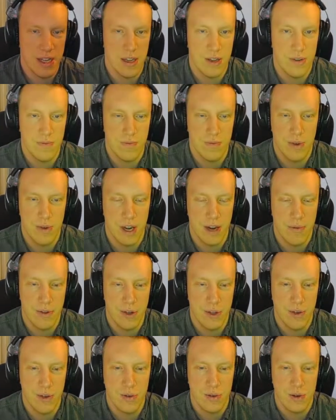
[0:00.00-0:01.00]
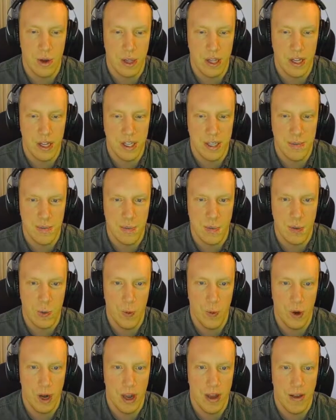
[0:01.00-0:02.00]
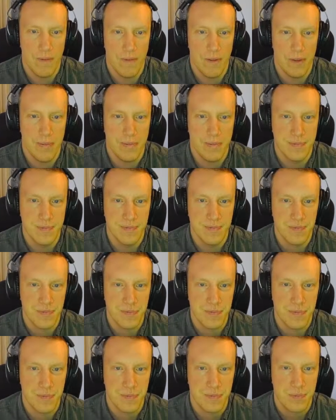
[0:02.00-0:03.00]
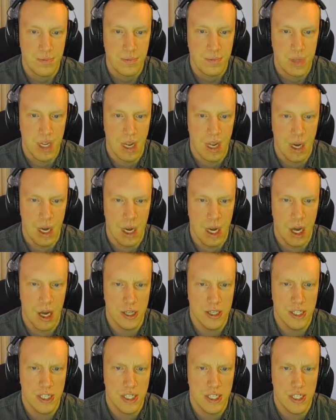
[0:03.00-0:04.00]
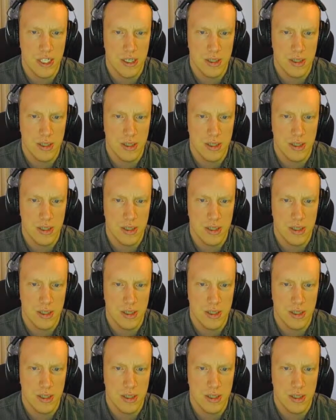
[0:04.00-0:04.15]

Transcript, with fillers: you, whatever you call it, would have lost